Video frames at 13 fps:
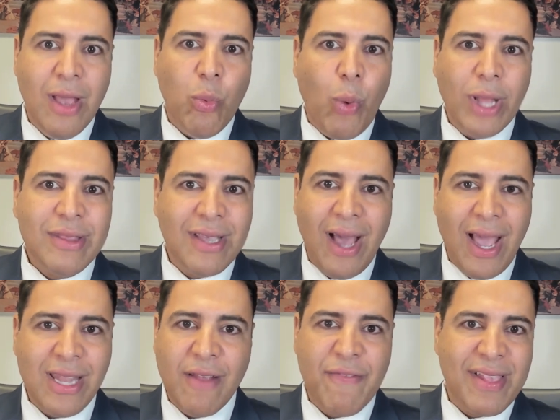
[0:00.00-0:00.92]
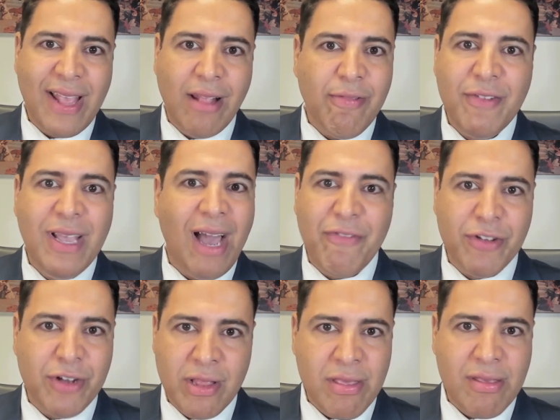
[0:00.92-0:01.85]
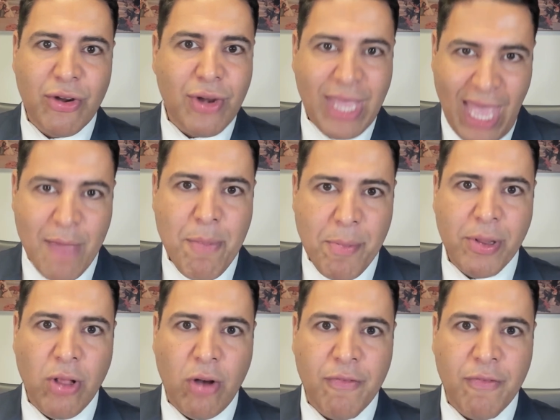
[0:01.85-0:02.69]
what kind of self-governance they're capable of.